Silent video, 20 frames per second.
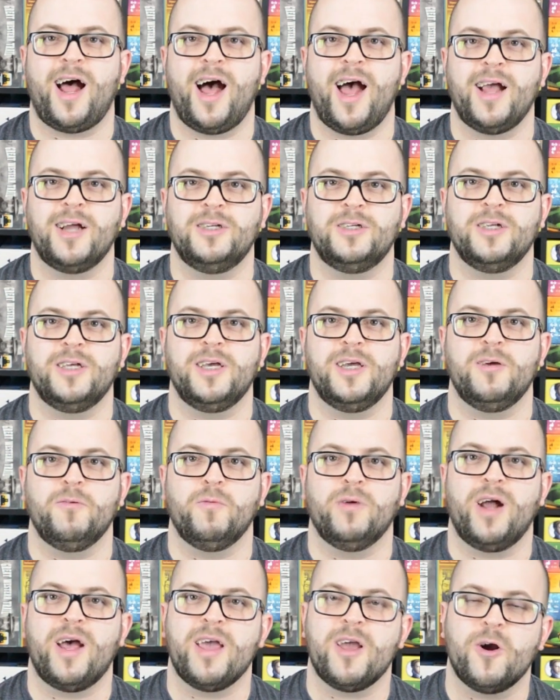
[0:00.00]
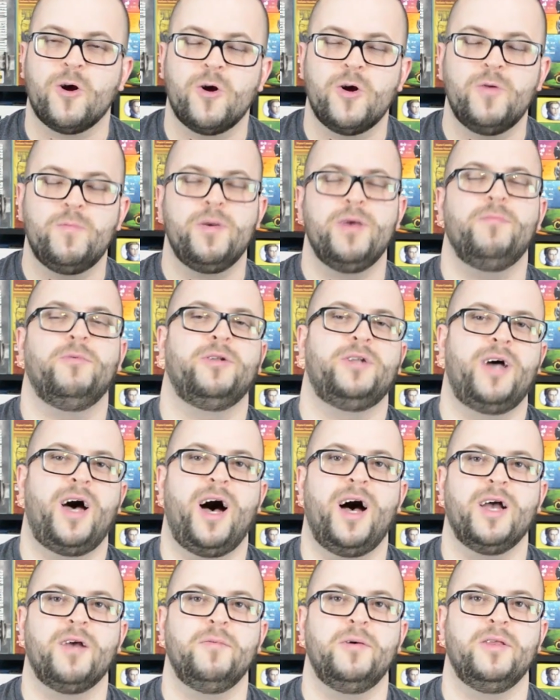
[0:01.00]
actually, when I heard people
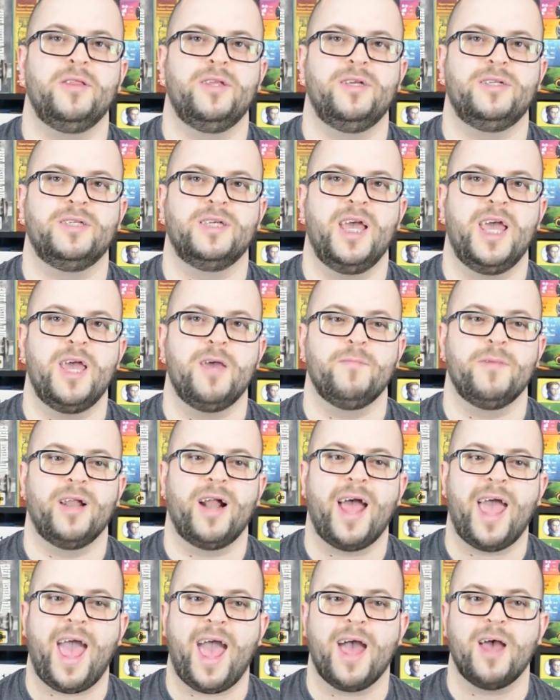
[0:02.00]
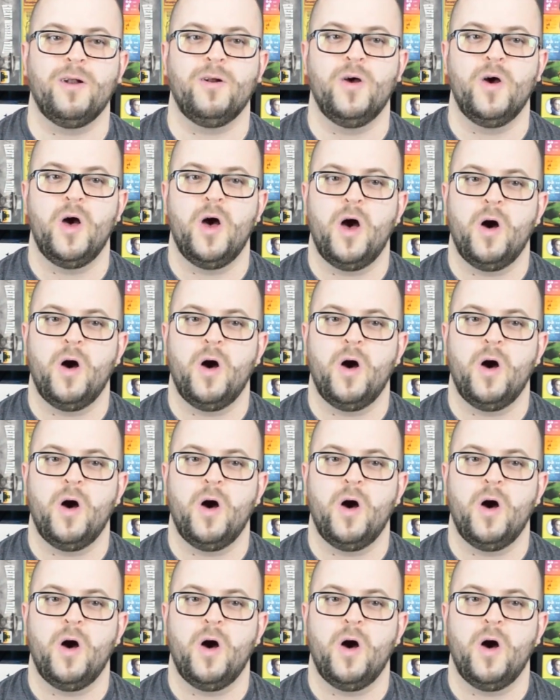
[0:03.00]
talk about this game, and I had